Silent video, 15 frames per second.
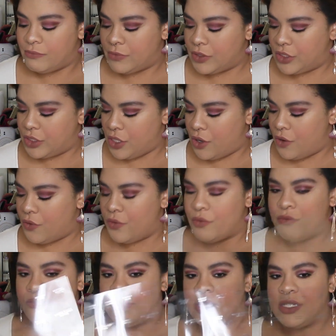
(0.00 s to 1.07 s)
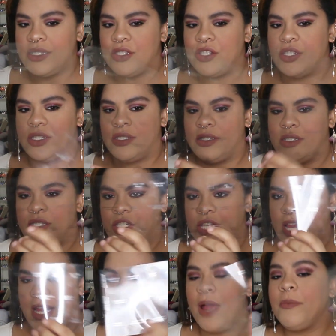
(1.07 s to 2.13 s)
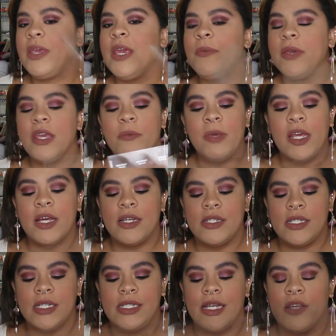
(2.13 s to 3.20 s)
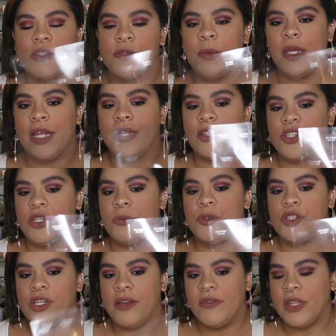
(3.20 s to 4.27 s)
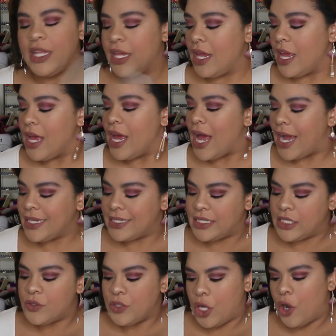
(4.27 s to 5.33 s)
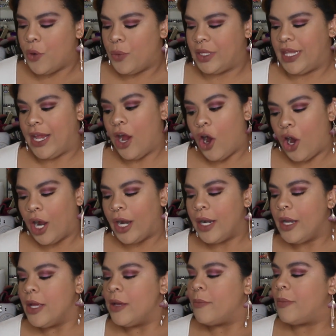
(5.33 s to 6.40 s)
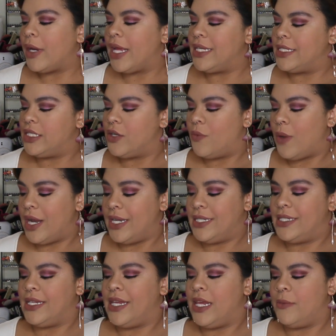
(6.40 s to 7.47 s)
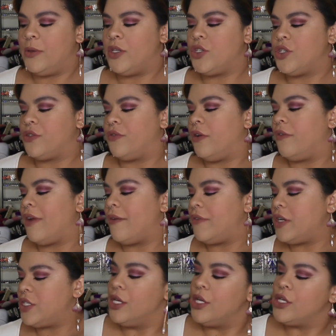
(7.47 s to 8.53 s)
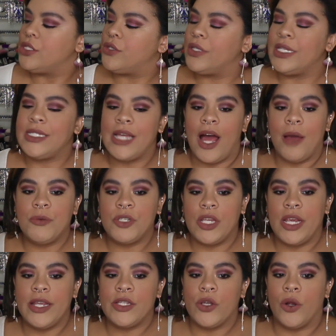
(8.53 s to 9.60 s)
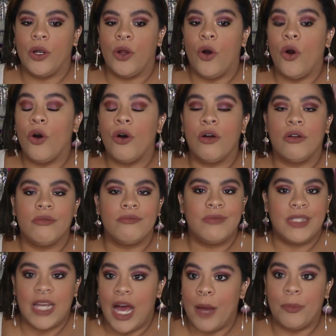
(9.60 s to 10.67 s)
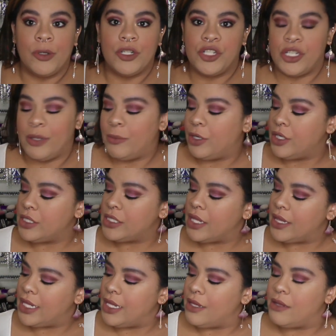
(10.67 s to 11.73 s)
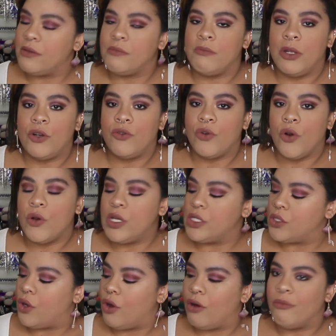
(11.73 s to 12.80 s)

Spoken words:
So this is just this shade. I'm keeping it because it tells me like the shimmers and everything. I still know what they are, but I still wanted to keep it just for reference. So the top shades are all topper shimmers. The middle row is all